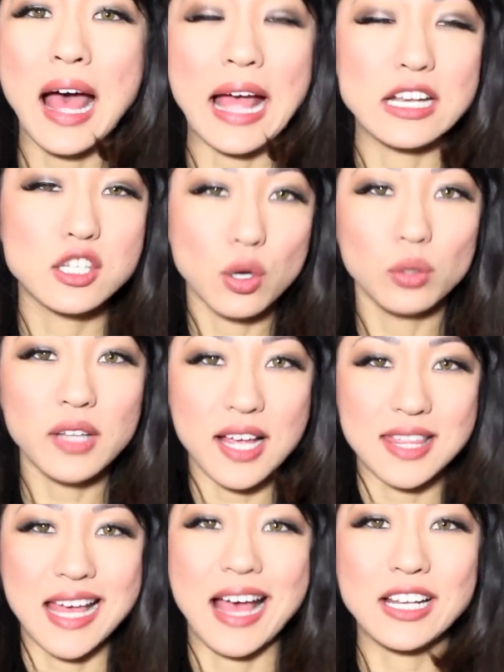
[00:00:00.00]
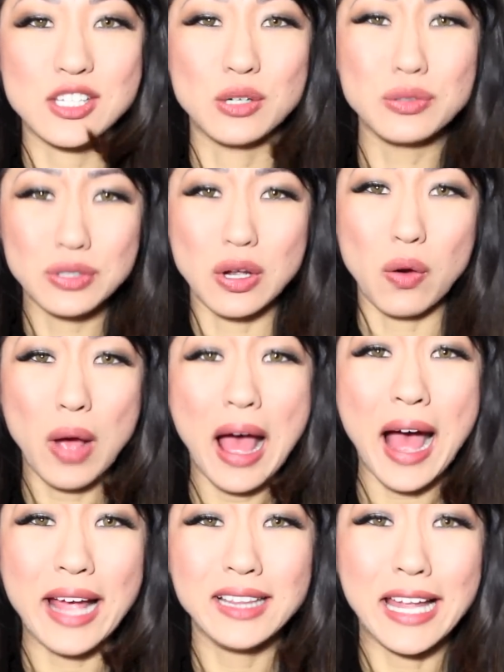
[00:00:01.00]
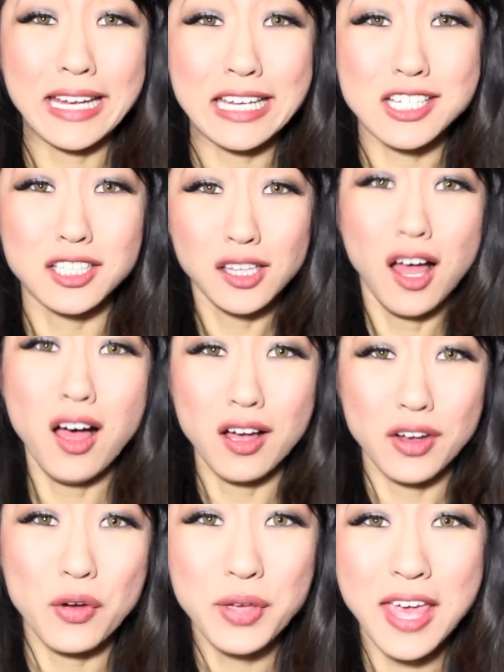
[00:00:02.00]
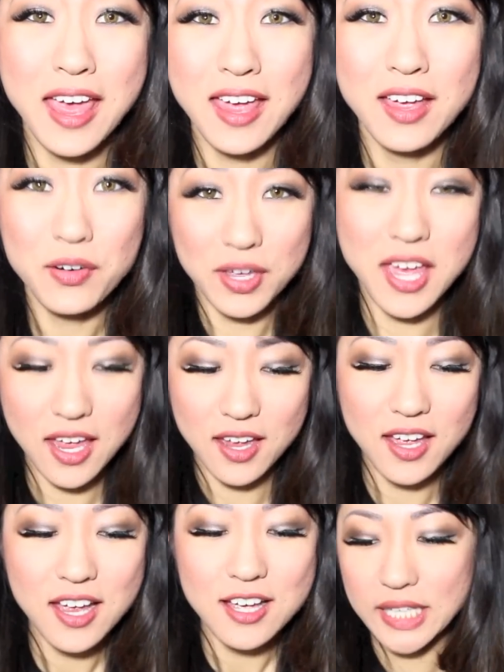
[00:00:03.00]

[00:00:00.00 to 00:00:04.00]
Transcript: I don't like that. I don't know. I like it long. Okay? Okay?